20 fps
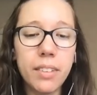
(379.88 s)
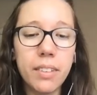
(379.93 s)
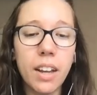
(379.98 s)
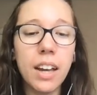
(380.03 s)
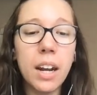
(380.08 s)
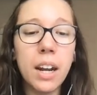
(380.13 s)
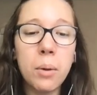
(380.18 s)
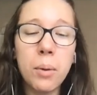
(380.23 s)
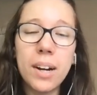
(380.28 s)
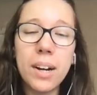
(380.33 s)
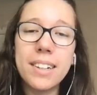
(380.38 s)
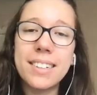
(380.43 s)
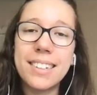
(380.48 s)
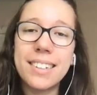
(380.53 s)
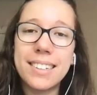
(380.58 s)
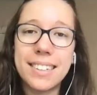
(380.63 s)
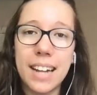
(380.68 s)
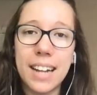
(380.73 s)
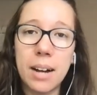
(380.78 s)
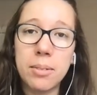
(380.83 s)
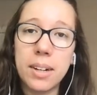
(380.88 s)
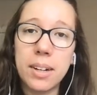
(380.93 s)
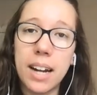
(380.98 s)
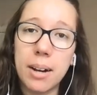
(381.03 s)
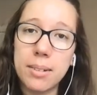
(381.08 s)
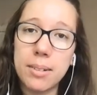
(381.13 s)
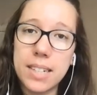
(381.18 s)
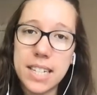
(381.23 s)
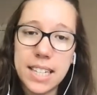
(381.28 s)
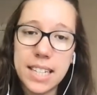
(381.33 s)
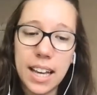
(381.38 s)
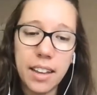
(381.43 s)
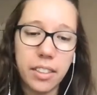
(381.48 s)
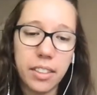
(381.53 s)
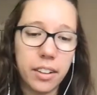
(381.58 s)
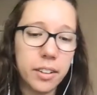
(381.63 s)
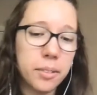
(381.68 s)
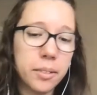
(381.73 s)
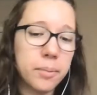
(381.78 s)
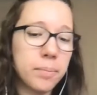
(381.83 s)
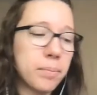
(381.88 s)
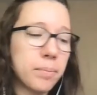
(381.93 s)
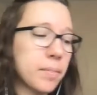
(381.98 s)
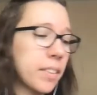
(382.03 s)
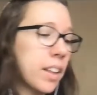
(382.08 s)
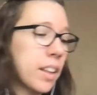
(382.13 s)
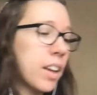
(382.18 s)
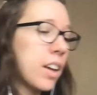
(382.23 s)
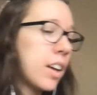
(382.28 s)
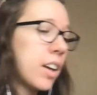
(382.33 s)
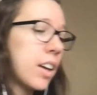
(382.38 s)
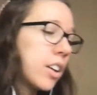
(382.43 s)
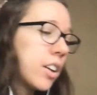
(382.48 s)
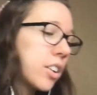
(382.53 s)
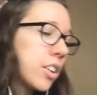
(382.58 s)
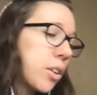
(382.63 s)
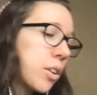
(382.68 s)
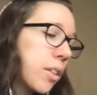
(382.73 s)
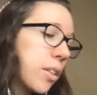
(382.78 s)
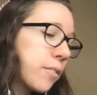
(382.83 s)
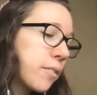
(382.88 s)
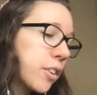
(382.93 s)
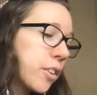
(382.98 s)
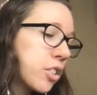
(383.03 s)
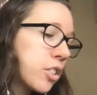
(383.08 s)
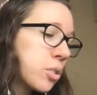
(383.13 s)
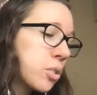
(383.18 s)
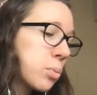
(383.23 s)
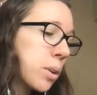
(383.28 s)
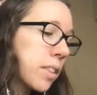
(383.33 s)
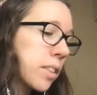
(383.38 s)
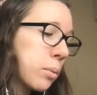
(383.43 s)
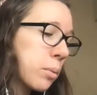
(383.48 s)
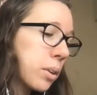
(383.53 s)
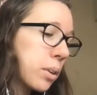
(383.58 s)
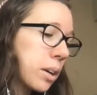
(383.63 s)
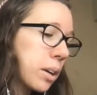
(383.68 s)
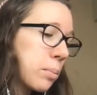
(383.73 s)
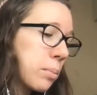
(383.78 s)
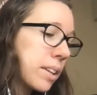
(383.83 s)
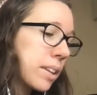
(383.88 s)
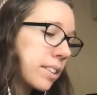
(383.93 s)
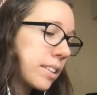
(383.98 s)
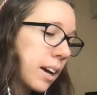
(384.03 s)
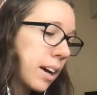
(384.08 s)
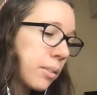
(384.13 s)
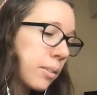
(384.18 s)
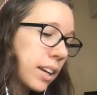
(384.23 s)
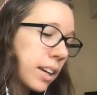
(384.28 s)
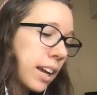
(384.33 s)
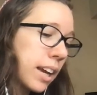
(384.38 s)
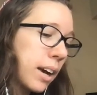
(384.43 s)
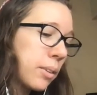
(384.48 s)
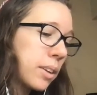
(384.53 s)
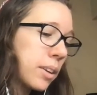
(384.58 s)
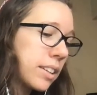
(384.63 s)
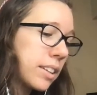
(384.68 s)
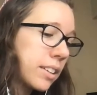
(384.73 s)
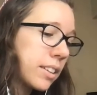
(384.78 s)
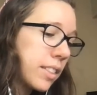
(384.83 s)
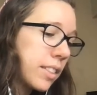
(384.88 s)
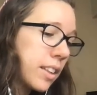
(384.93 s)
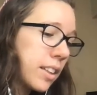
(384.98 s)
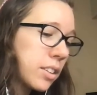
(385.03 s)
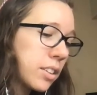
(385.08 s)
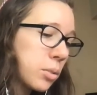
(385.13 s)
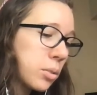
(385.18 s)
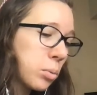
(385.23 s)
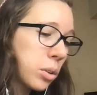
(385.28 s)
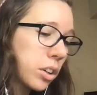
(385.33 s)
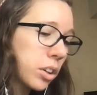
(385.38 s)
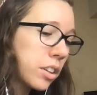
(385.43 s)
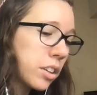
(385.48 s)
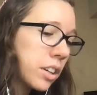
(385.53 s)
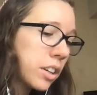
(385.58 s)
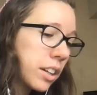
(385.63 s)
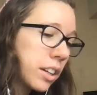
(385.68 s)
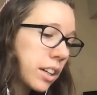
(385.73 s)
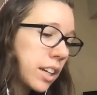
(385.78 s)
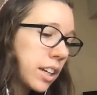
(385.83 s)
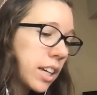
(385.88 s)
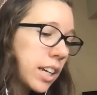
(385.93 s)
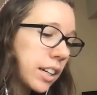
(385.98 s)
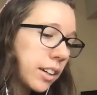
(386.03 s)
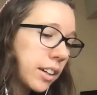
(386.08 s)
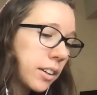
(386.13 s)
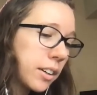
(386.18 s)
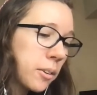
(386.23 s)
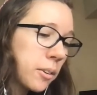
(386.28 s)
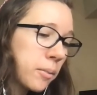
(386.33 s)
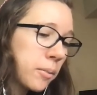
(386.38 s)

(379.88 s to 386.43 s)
and I want us to sound it out together. So the first word that we're going to be sounding out is this word here.